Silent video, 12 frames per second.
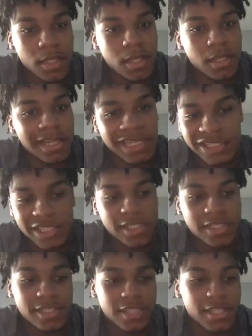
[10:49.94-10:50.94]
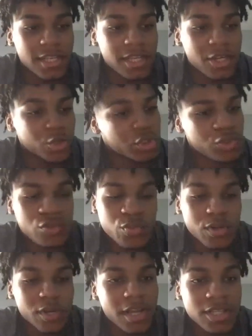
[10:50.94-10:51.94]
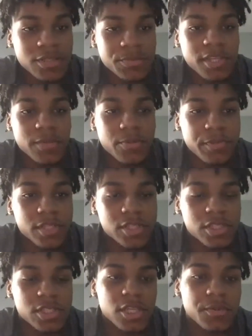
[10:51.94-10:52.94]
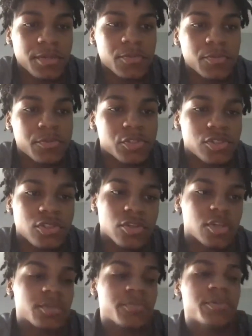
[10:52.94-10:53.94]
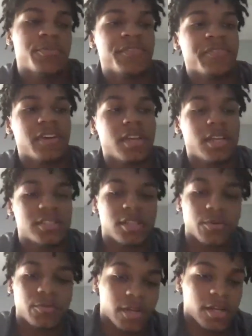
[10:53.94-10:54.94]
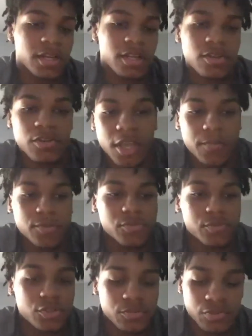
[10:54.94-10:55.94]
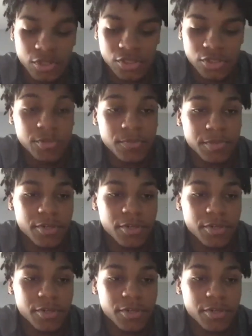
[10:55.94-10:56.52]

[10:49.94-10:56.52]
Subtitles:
like Jalen said, Coach Lou's workout has been keeping me in shape, keeping me strong, keeping me fast, and I'm ready to get on campus with you boys so we can be